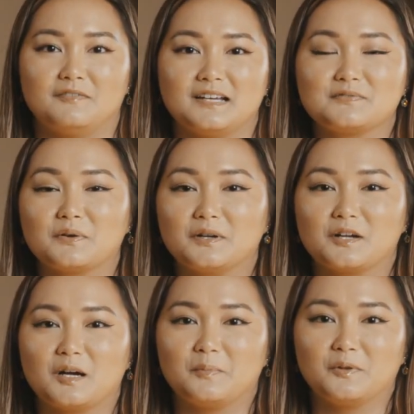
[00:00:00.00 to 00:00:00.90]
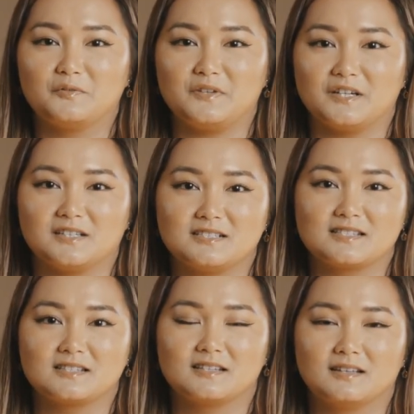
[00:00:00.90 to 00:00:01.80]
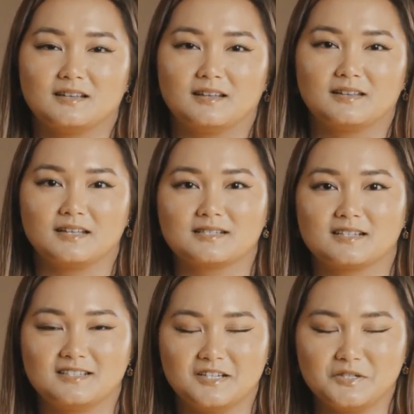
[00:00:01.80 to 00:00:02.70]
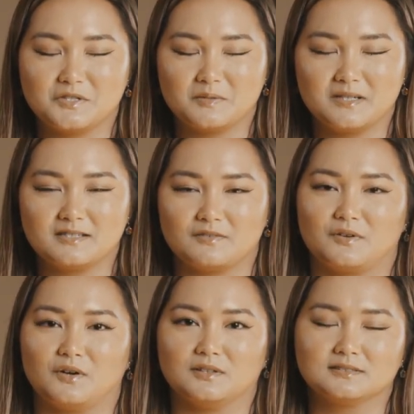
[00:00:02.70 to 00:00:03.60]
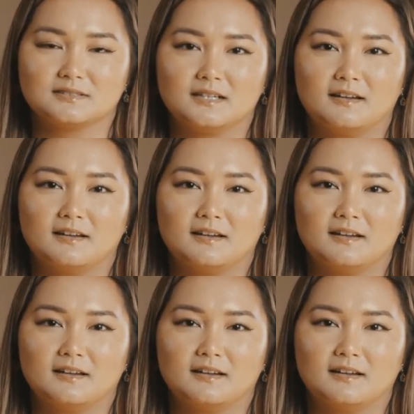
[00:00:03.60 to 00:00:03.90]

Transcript: Fast forward a couple of years, things continue to be difficult.